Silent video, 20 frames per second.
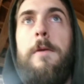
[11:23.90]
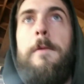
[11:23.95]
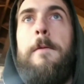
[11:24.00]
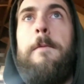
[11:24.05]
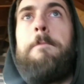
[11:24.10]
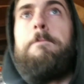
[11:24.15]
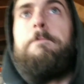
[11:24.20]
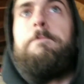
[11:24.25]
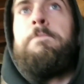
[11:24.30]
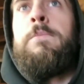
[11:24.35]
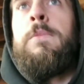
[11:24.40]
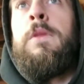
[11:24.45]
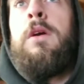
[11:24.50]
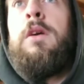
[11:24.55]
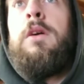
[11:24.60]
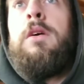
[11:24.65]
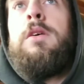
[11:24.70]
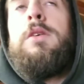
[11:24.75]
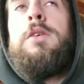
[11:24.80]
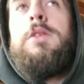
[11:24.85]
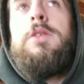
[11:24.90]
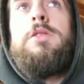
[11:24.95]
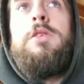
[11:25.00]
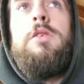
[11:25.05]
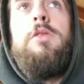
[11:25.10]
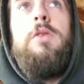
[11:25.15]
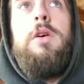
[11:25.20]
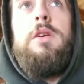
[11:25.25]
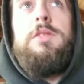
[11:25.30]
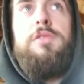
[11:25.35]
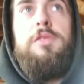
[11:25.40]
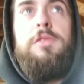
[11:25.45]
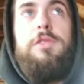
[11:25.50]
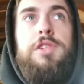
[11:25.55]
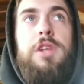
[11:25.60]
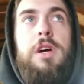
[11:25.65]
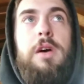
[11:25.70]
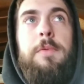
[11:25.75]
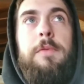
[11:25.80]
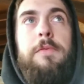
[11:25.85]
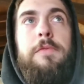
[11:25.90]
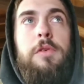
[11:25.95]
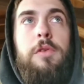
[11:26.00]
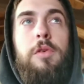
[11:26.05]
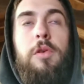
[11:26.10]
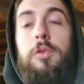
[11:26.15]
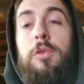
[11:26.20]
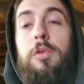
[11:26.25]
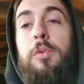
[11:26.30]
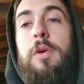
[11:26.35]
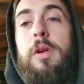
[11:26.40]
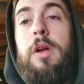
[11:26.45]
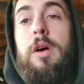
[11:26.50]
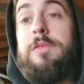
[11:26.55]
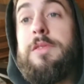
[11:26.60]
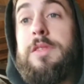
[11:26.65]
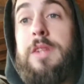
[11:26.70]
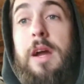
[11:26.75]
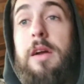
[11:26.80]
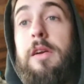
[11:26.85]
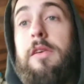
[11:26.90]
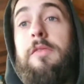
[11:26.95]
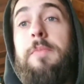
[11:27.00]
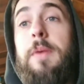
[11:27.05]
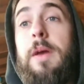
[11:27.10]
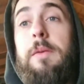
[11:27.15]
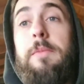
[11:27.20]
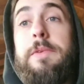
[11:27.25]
So I started shopping for an older one. I was tired of payments at that point.